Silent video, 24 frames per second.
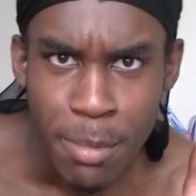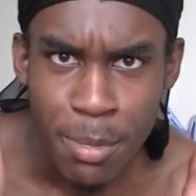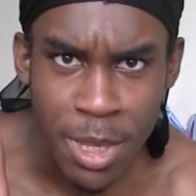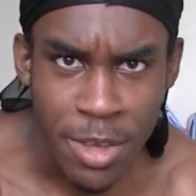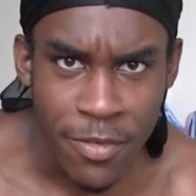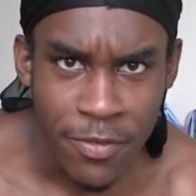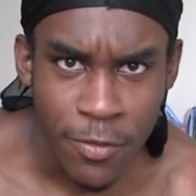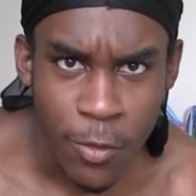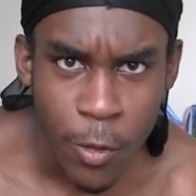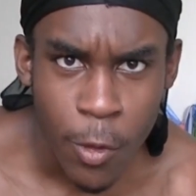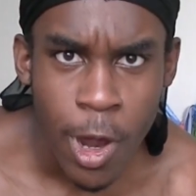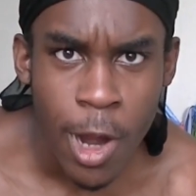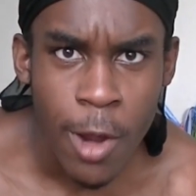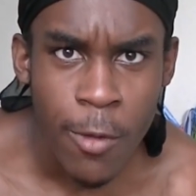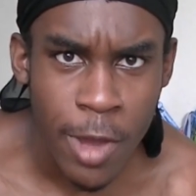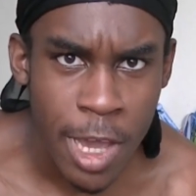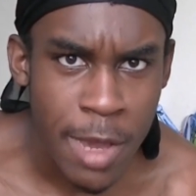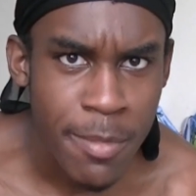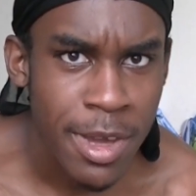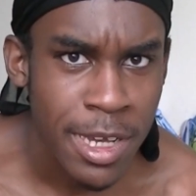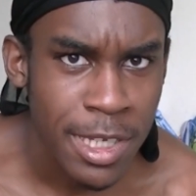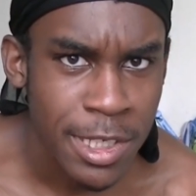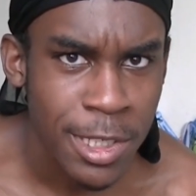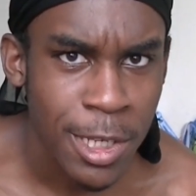Before I weigh
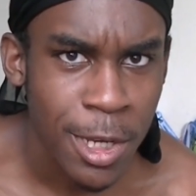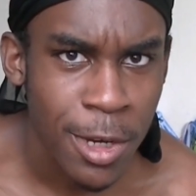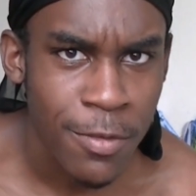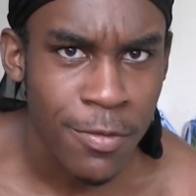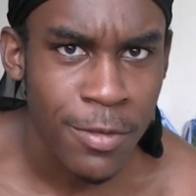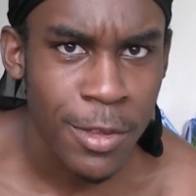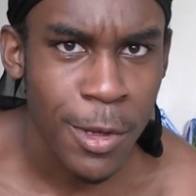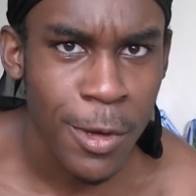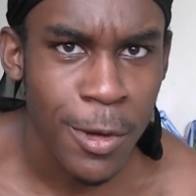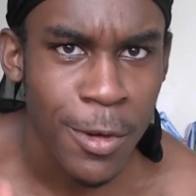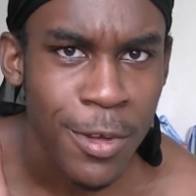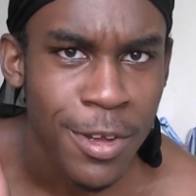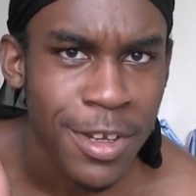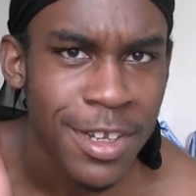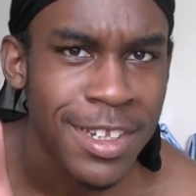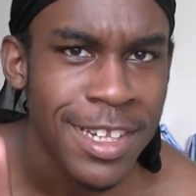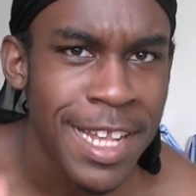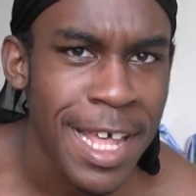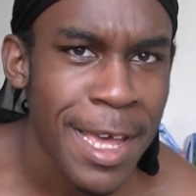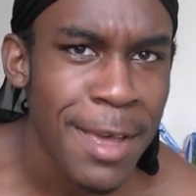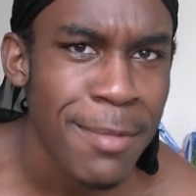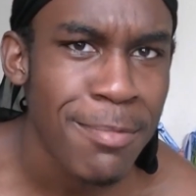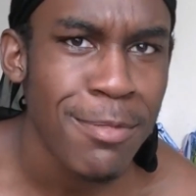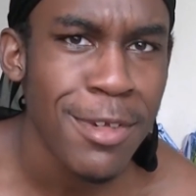myself though,
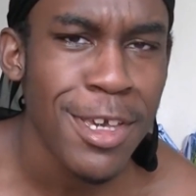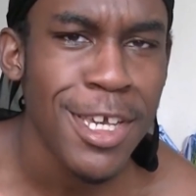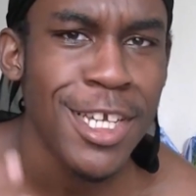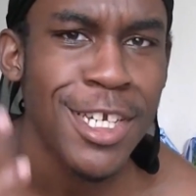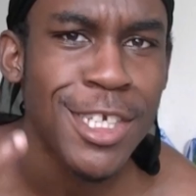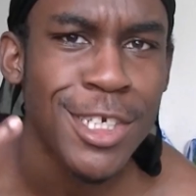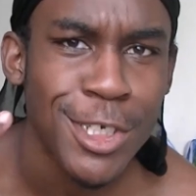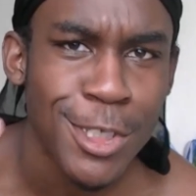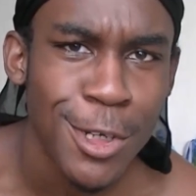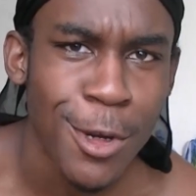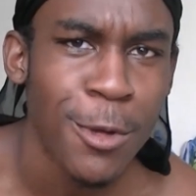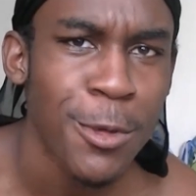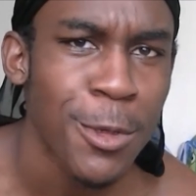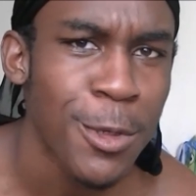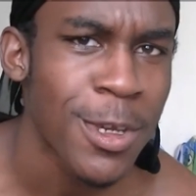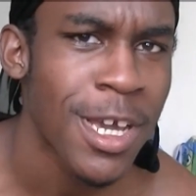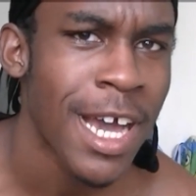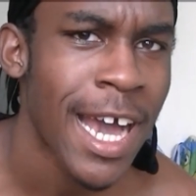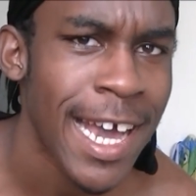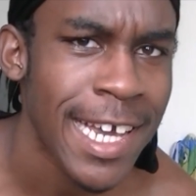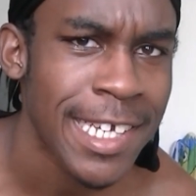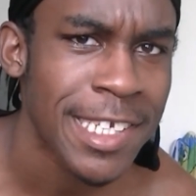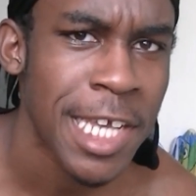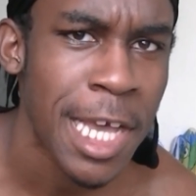let me show you
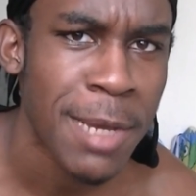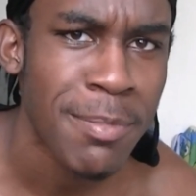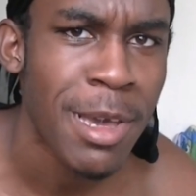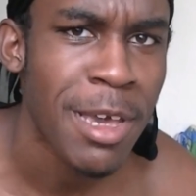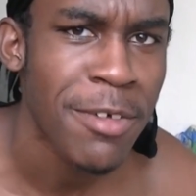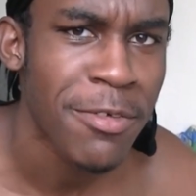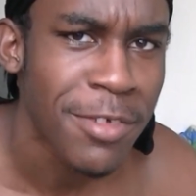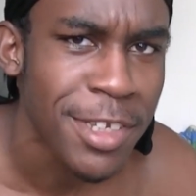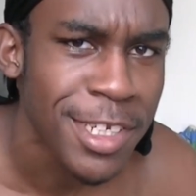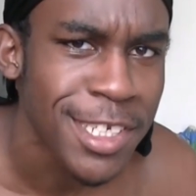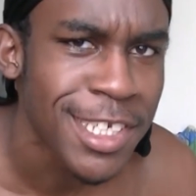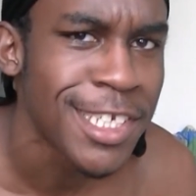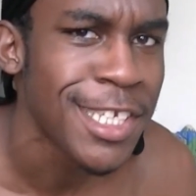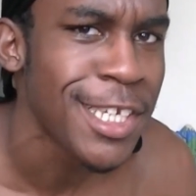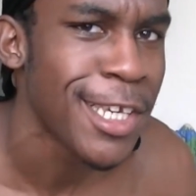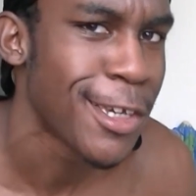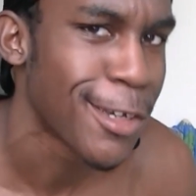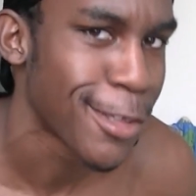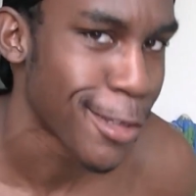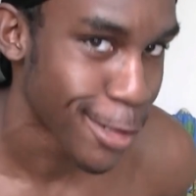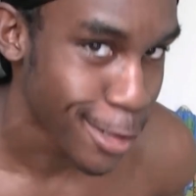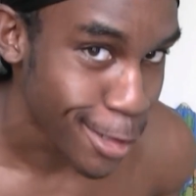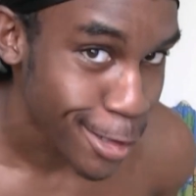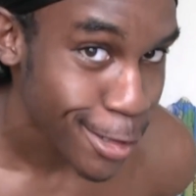guys how my
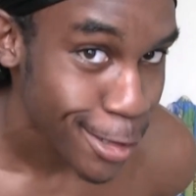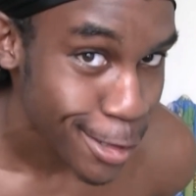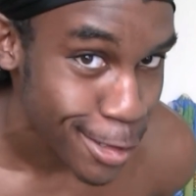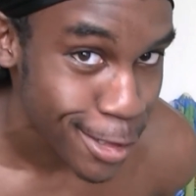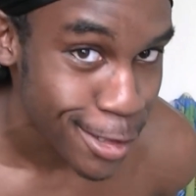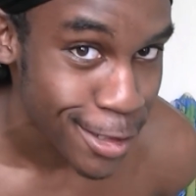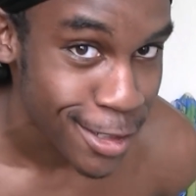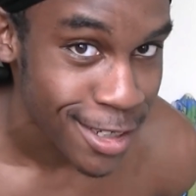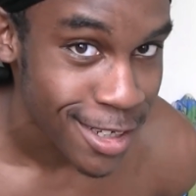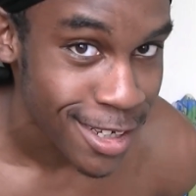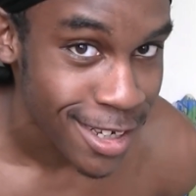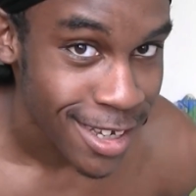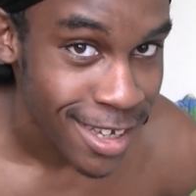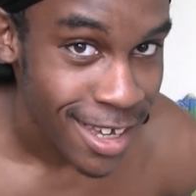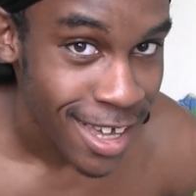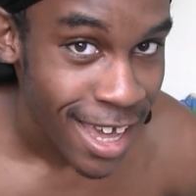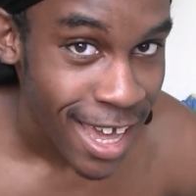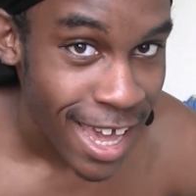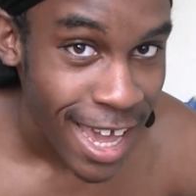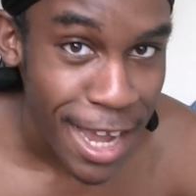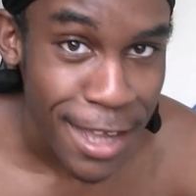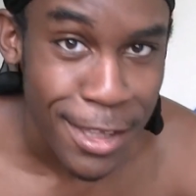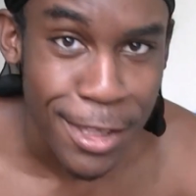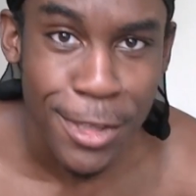physique looks
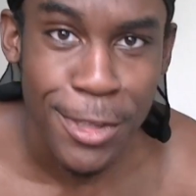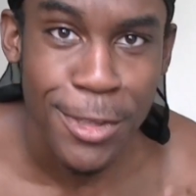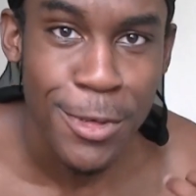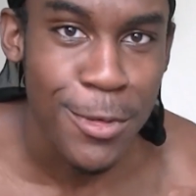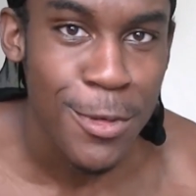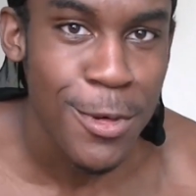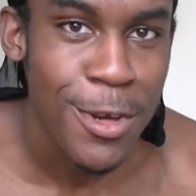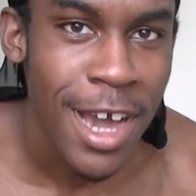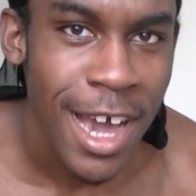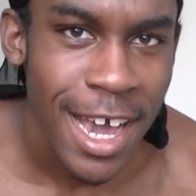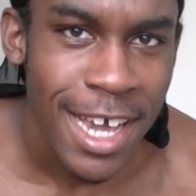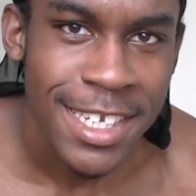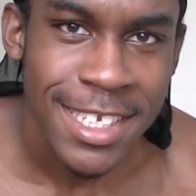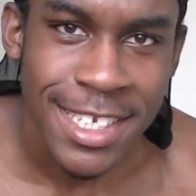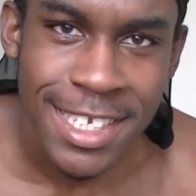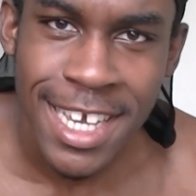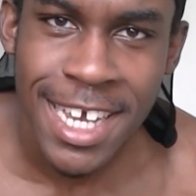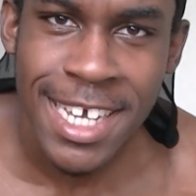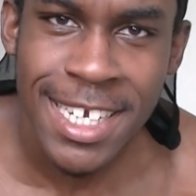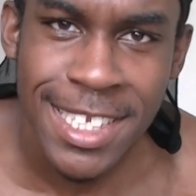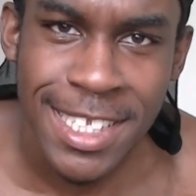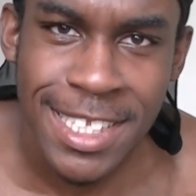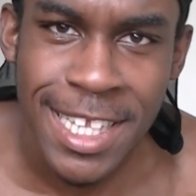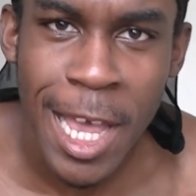and you guys
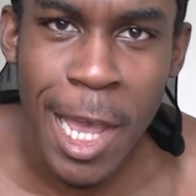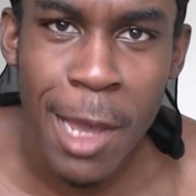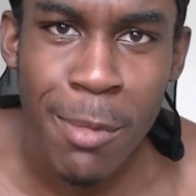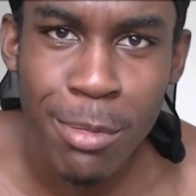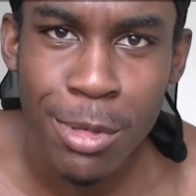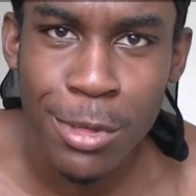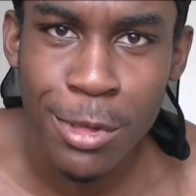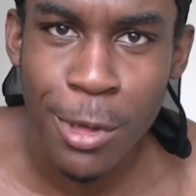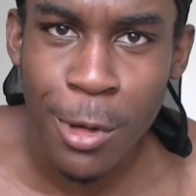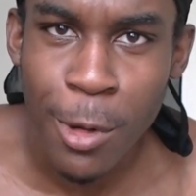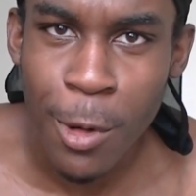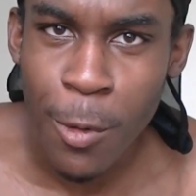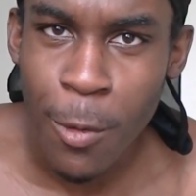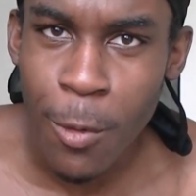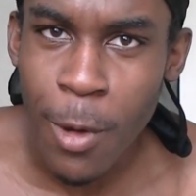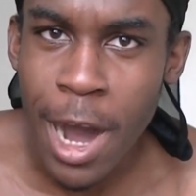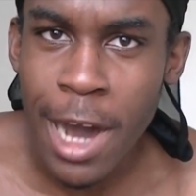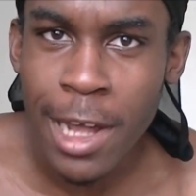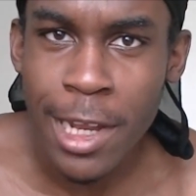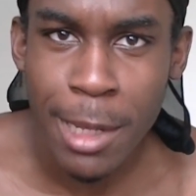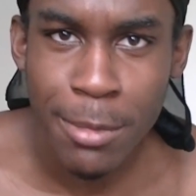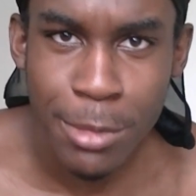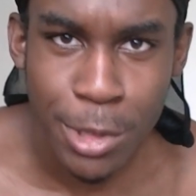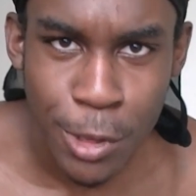guess down below
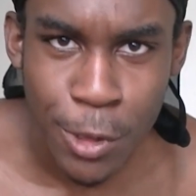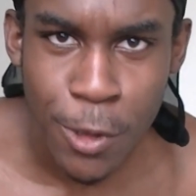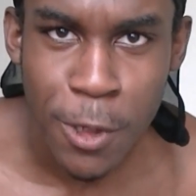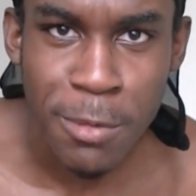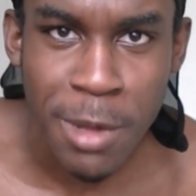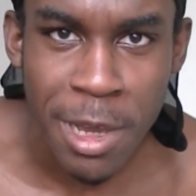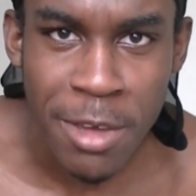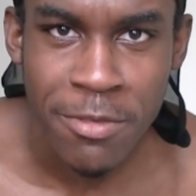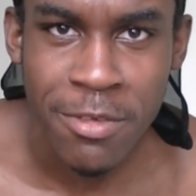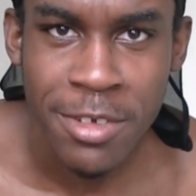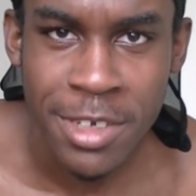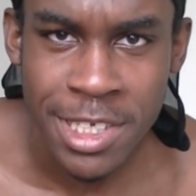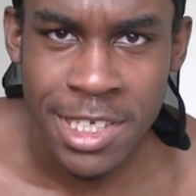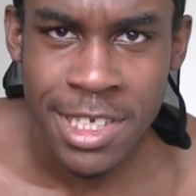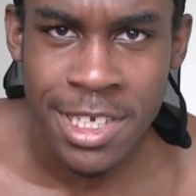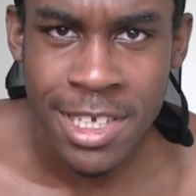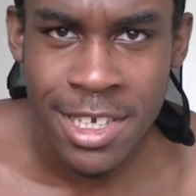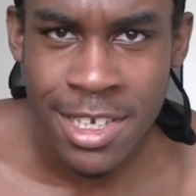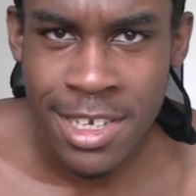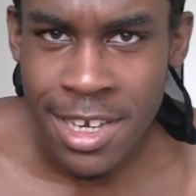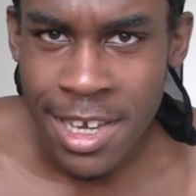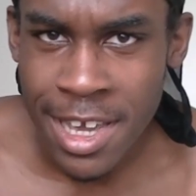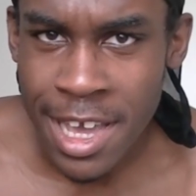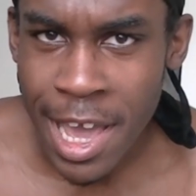while I'm showing my
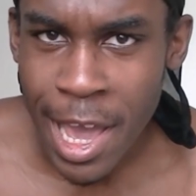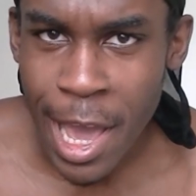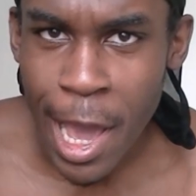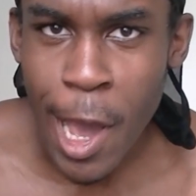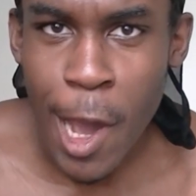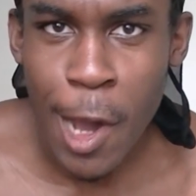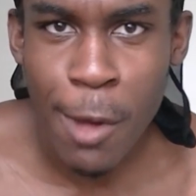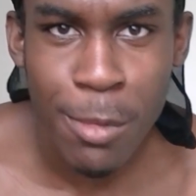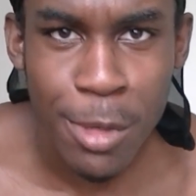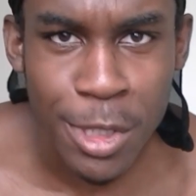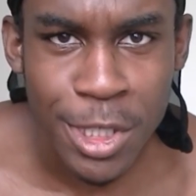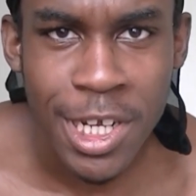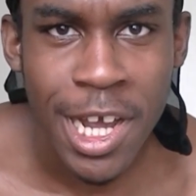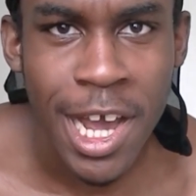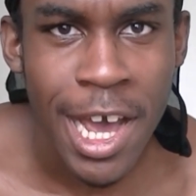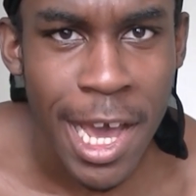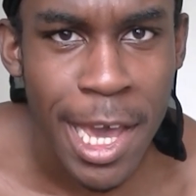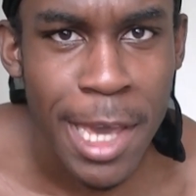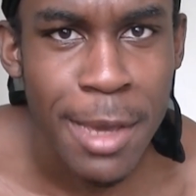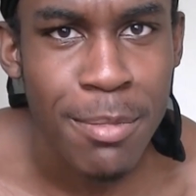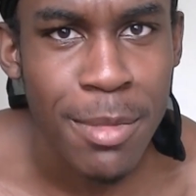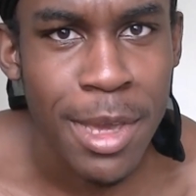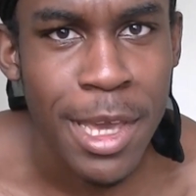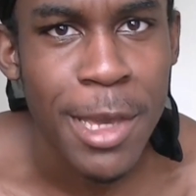physique how much
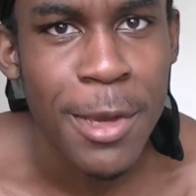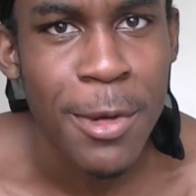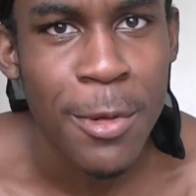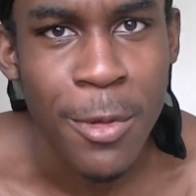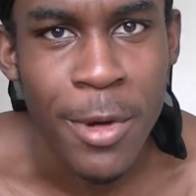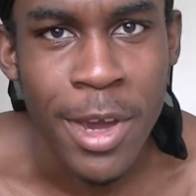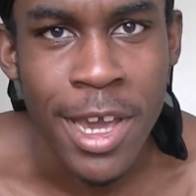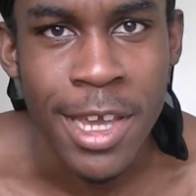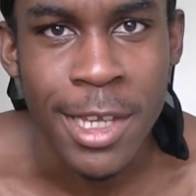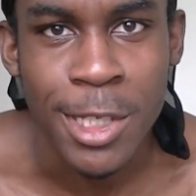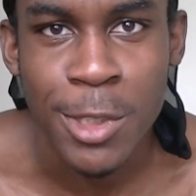I may weigh.